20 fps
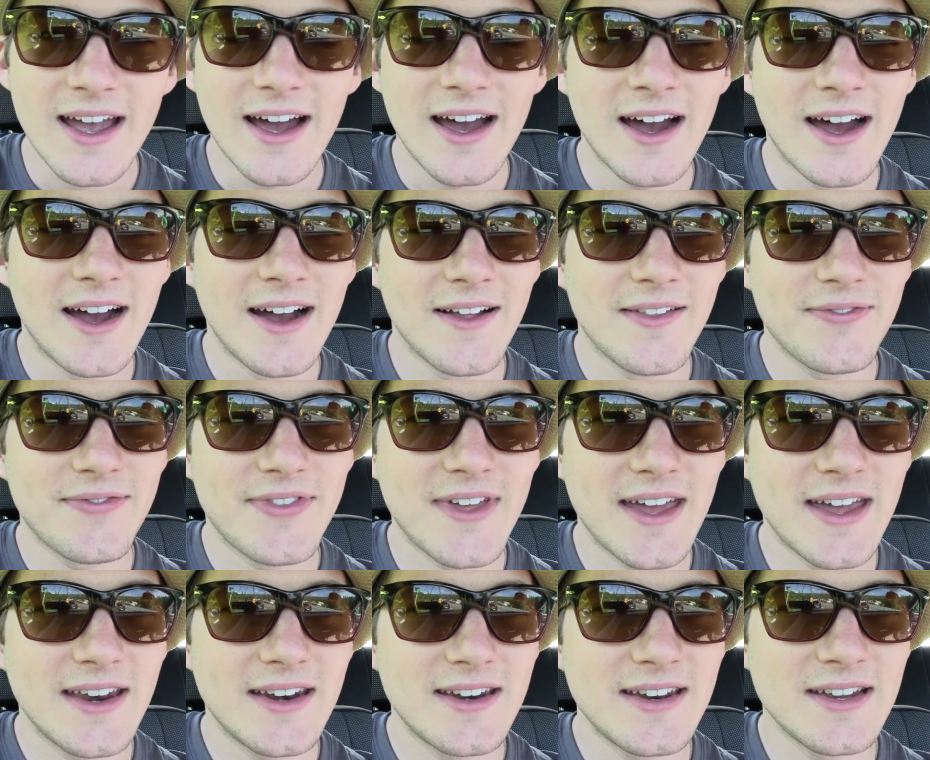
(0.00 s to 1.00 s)

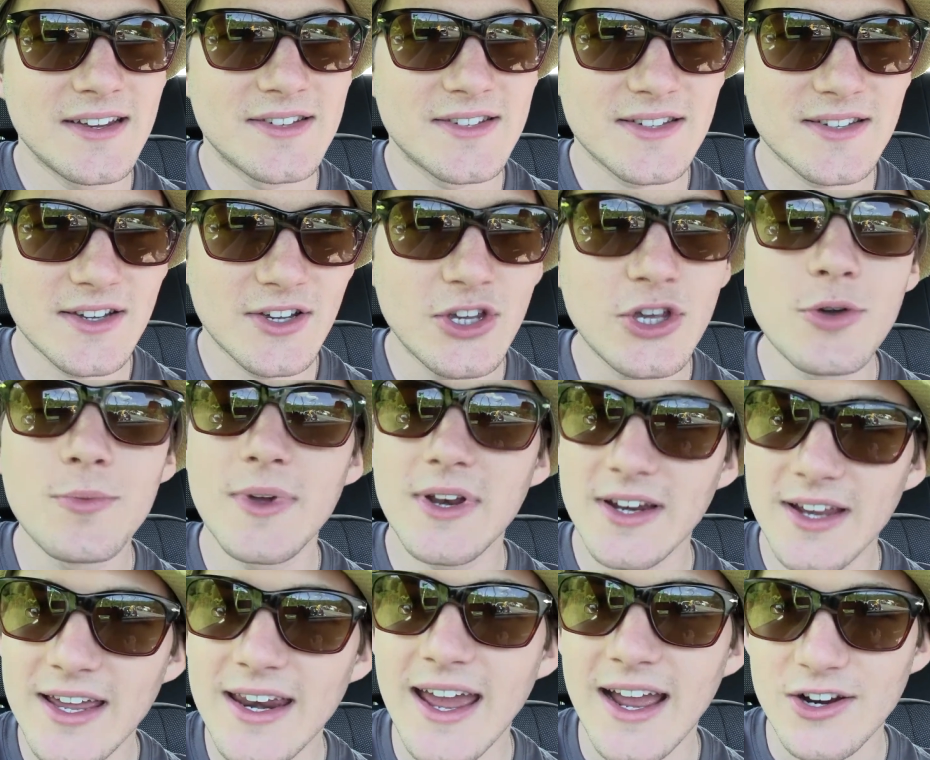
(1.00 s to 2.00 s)
That is
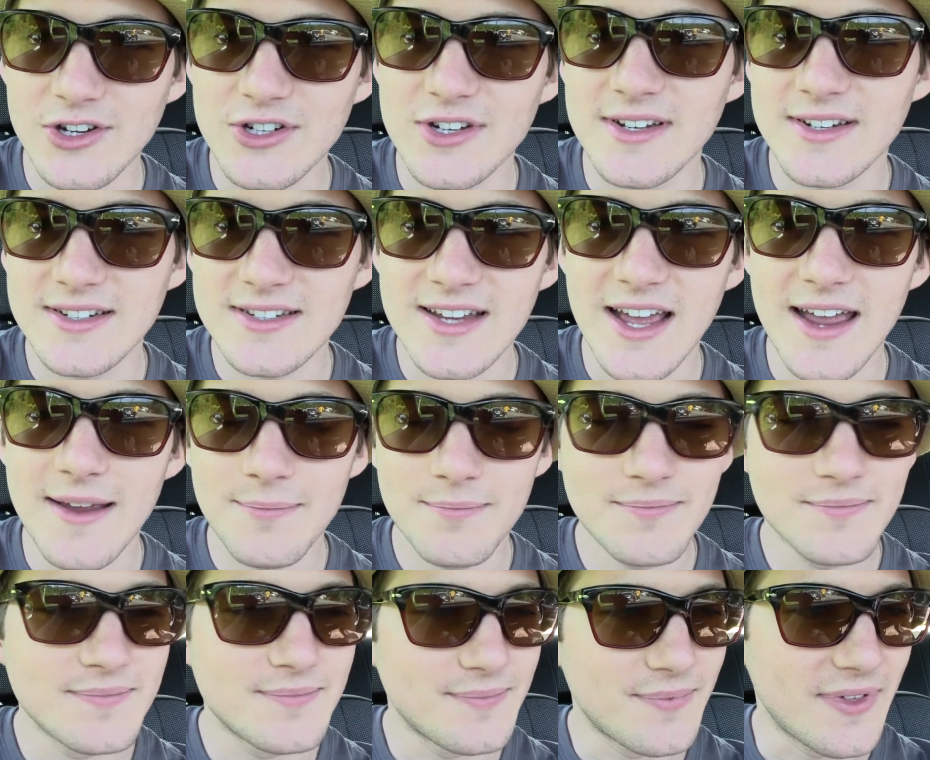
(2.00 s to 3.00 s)
human connection type
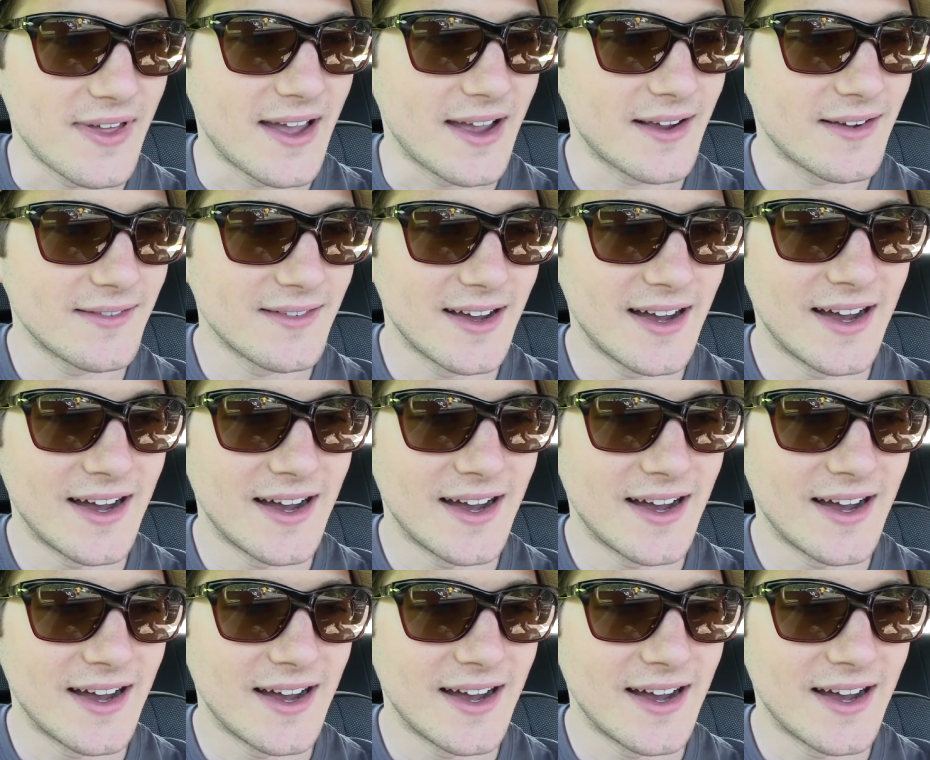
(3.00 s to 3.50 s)
thing.